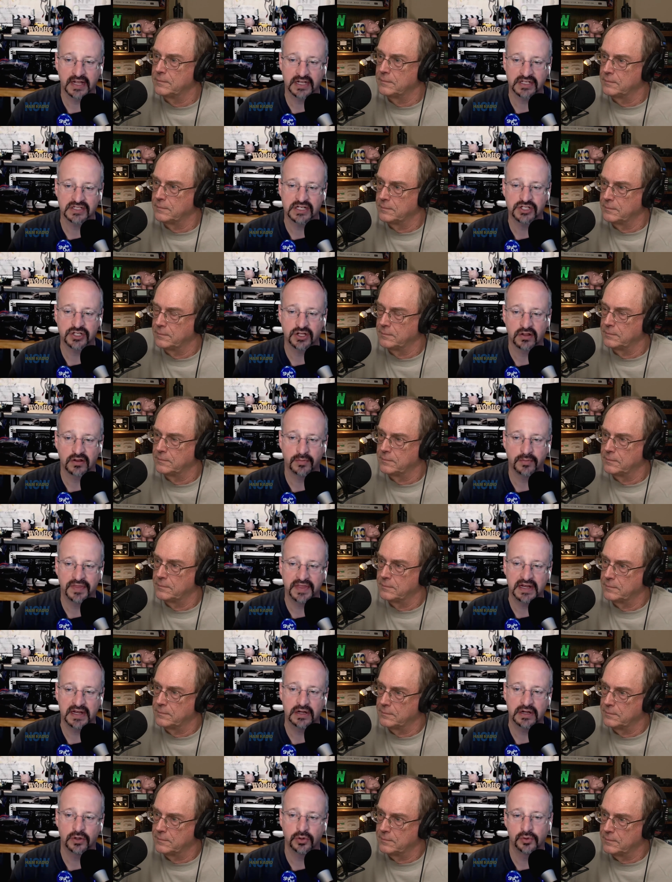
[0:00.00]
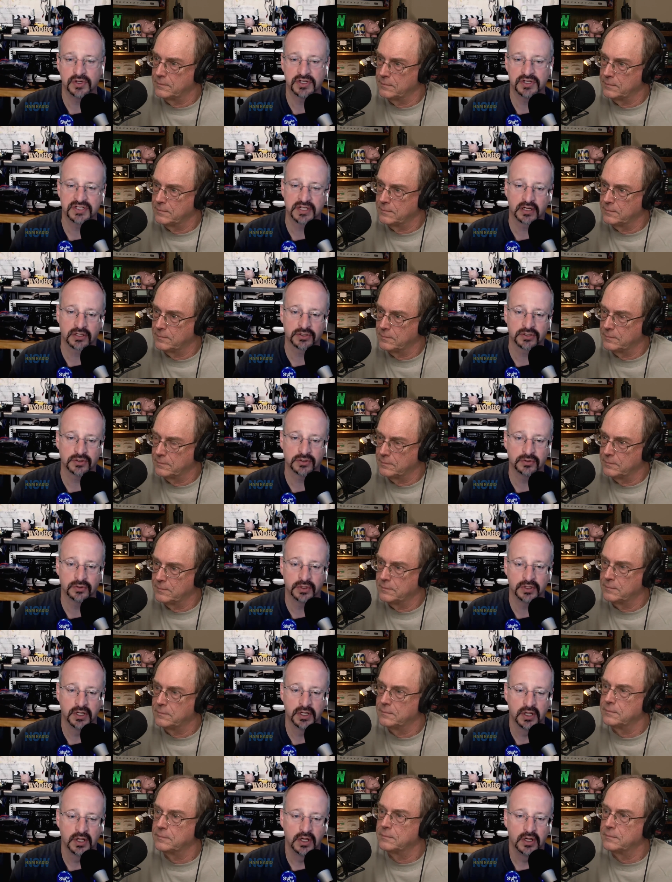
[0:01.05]
Speaker 1: to each other, but they didn't know who to talk to and
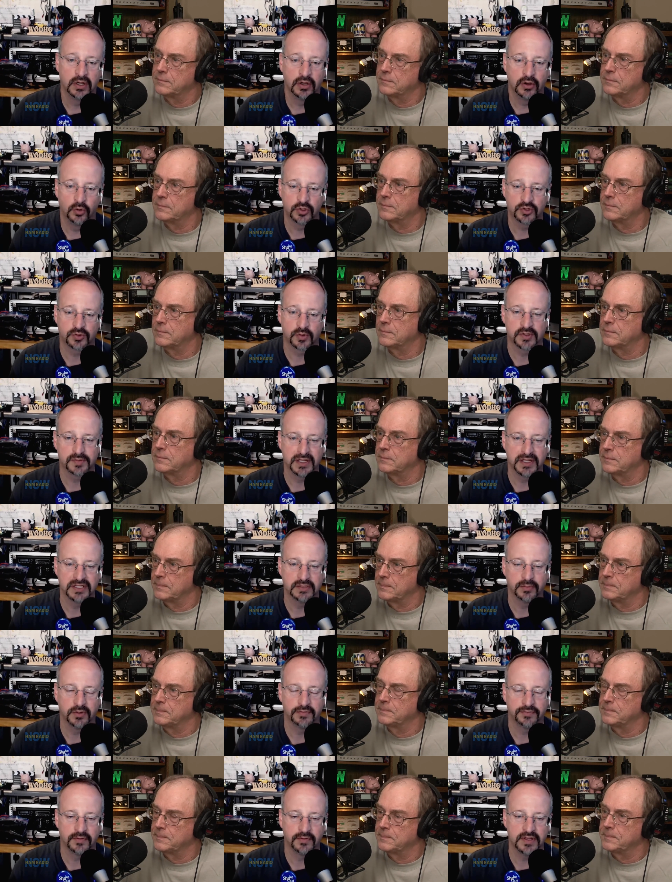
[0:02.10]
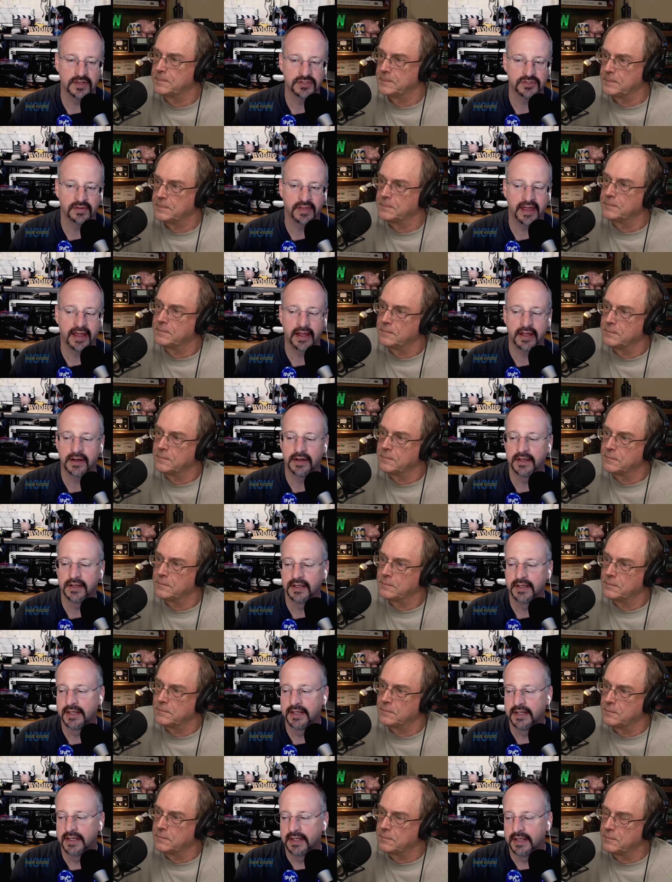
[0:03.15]
who was responsible for this or that.
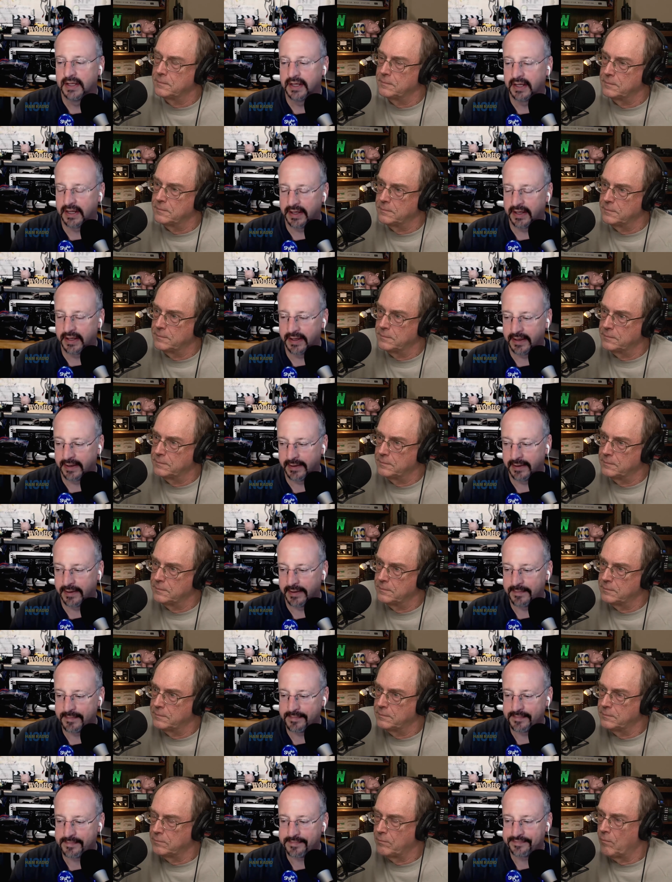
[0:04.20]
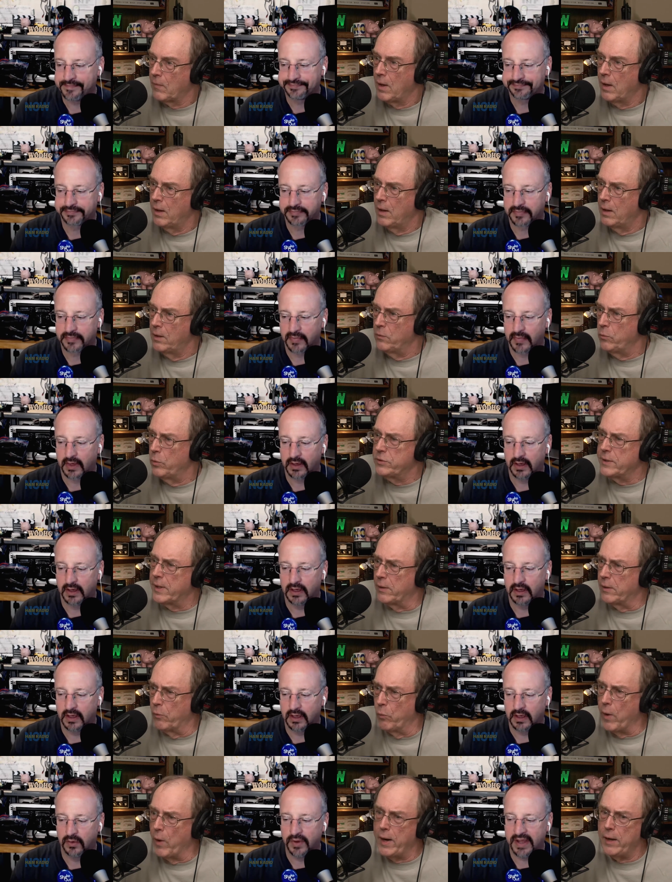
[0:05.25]
Um,
Speaker 2: was
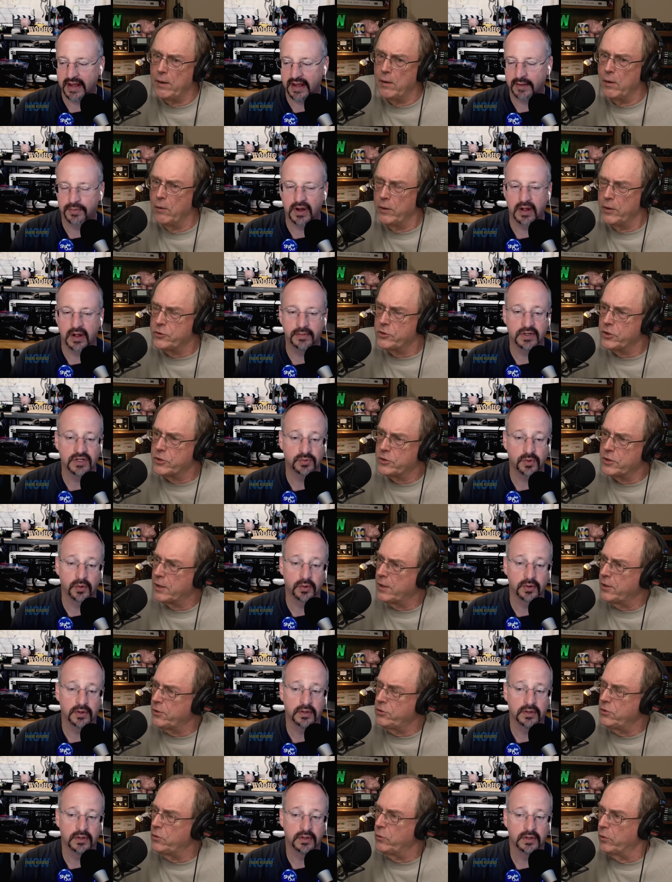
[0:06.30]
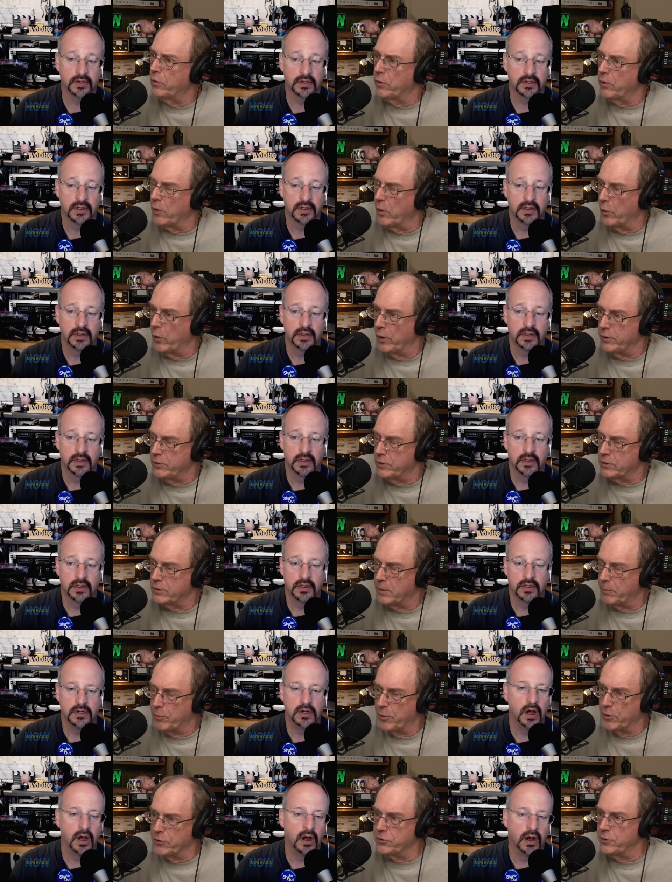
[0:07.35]
that a radio a logistic we issue or, or
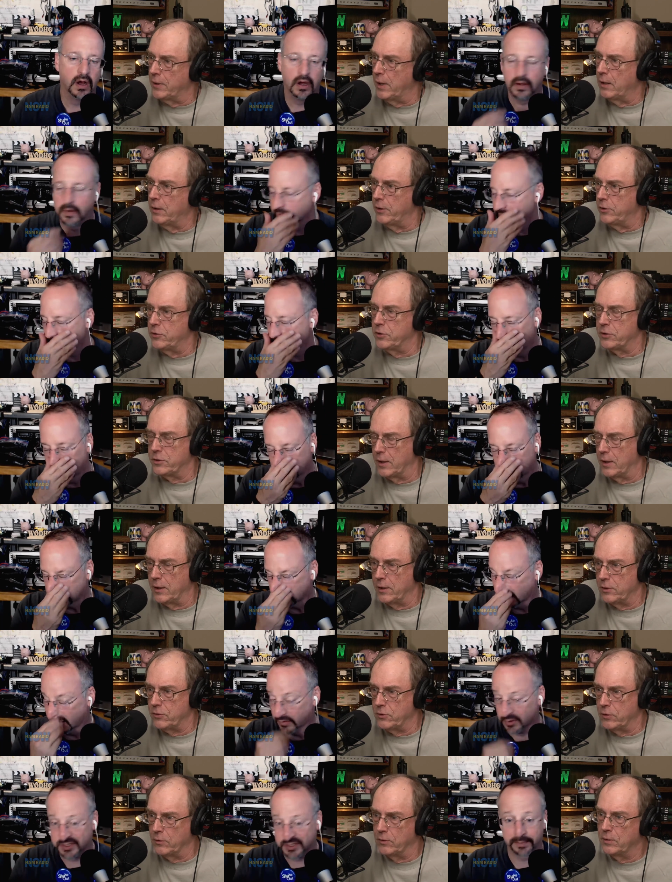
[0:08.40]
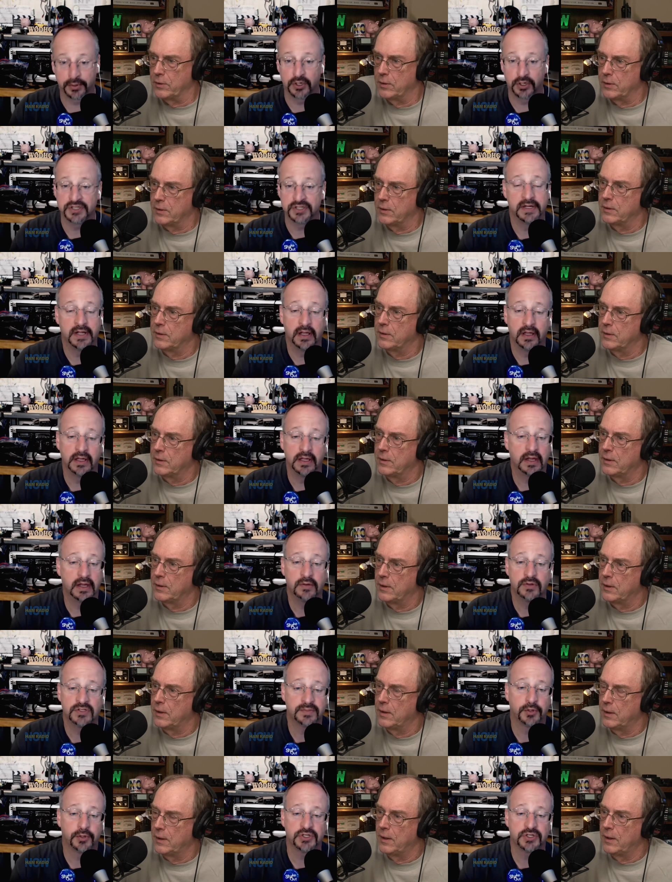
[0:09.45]
just no, a personnel it was, logistic issue? It was a issue?
Speaker 1: personnel. It was a
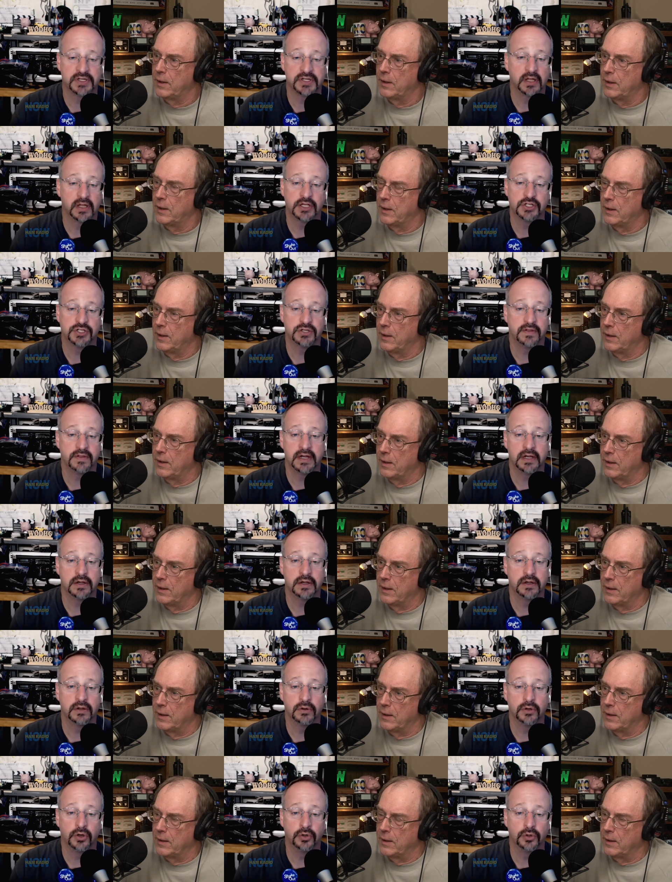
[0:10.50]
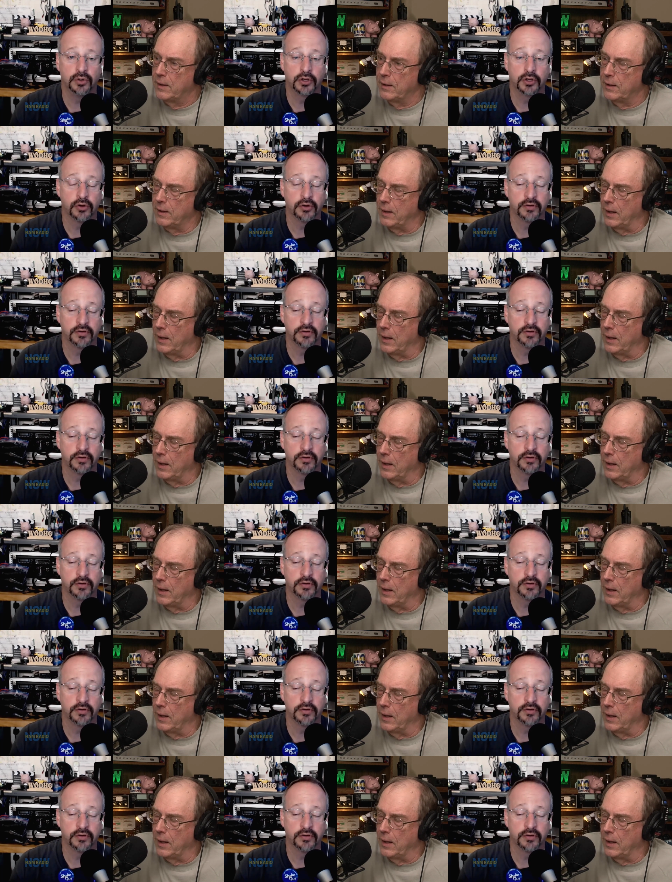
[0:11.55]
personnel issue. They didn't know who to go to